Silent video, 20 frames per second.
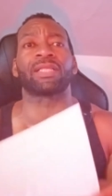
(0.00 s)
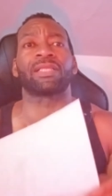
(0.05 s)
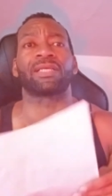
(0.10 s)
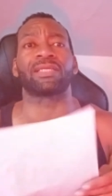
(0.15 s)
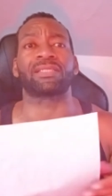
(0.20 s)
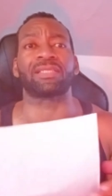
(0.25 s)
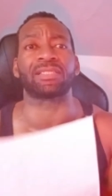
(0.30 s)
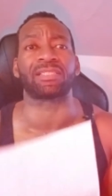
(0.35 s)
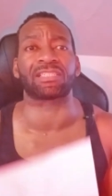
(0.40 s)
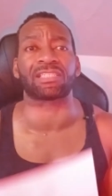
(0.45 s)

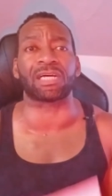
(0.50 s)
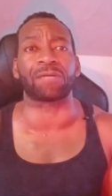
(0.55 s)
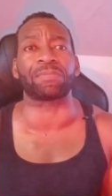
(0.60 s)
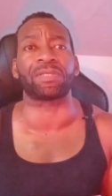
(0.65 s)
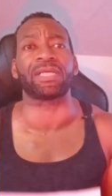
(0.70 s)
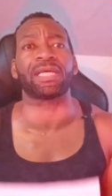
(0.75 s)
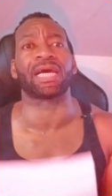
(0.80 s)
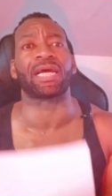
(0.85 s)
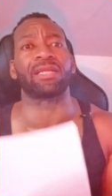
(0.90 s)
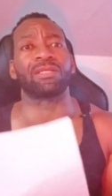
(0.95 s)
This is
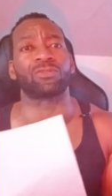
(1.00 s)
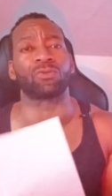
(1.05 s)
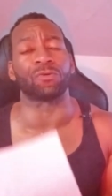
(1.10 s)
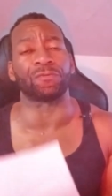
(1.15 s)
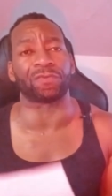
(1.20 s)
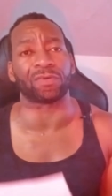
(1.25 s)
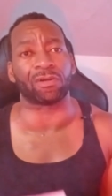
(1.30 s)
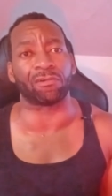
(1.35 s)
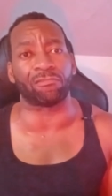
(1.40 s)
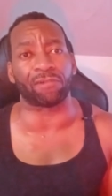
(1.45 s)
something you got to do
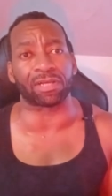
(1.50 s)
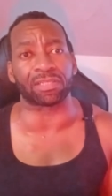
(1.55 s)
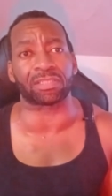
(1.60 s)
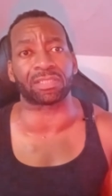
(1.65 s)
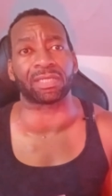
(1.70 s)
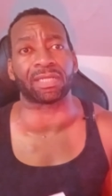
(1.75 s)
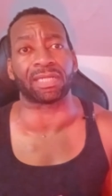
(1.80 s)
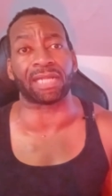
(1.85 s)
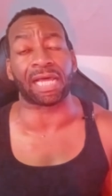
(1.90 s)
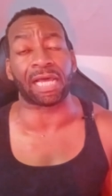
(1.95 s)
for the rest
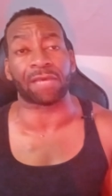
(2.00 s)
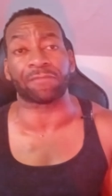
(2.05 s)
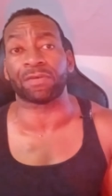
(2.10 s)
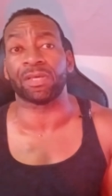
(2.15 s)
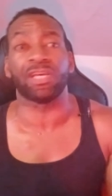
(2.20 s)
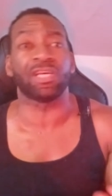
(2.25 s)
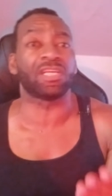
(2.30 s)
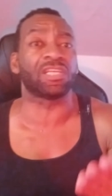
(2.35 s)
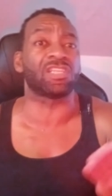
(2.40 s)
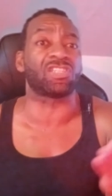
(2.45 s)
of your life.
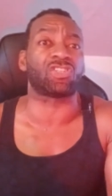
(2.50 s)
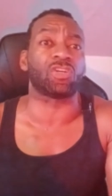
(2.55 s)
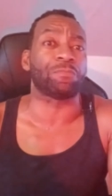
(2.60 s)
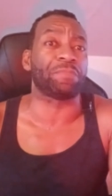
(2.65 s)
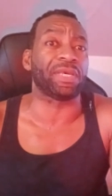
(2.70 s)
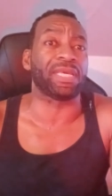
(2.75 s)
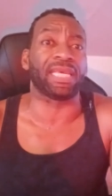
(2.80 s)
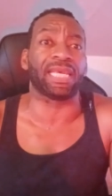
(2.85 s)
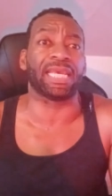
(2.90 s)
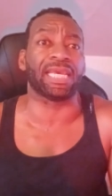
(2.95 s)
You
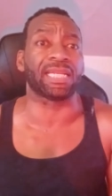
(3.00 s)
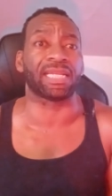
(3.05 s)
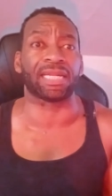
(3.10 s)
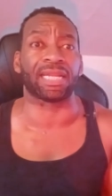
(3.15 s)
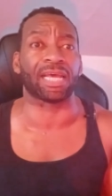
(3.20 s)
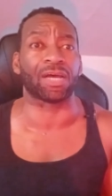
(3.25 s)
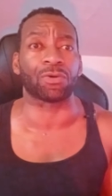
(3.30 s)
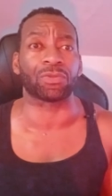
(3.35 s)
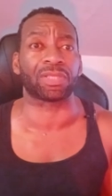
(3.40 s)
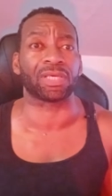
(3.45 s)
should be eating
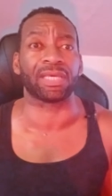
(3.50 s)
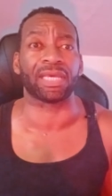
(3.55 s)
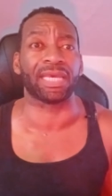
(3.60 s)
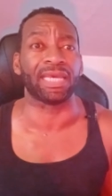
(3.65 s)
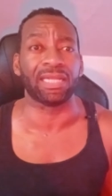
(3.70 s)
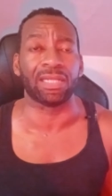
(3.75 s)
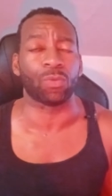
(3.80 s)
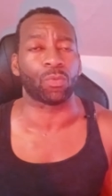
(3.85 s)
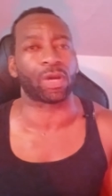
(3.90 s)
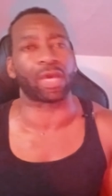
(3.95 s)
healthy
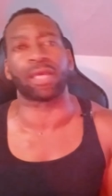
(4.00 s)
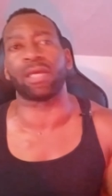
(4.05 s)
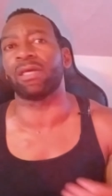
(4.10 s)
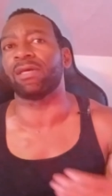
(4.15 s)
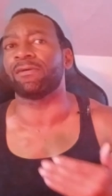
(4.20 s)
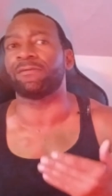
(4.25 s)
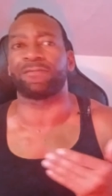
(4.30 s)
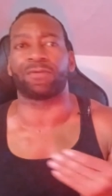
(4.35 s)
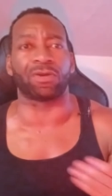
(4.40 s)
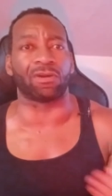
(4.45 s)
anyway
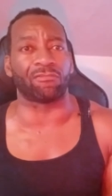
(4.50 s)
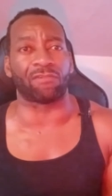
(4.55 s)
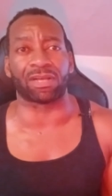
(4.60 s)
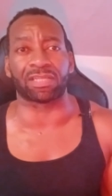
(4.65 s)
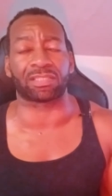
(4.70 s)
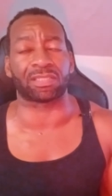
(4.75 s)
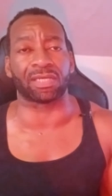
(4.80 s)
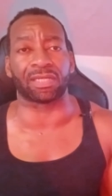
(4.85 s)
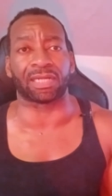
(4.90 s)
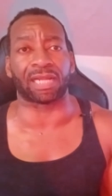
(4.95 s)
for the
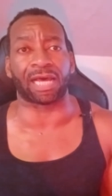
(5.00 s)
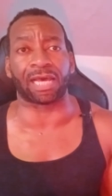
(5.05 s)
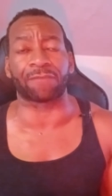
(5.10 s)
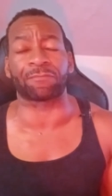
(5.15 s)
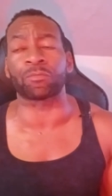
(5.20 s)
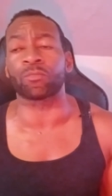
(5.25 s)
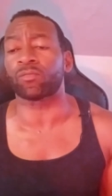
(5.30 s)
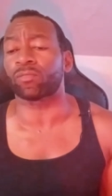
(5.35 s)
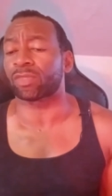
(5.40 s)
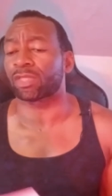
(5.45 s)
rest of your life.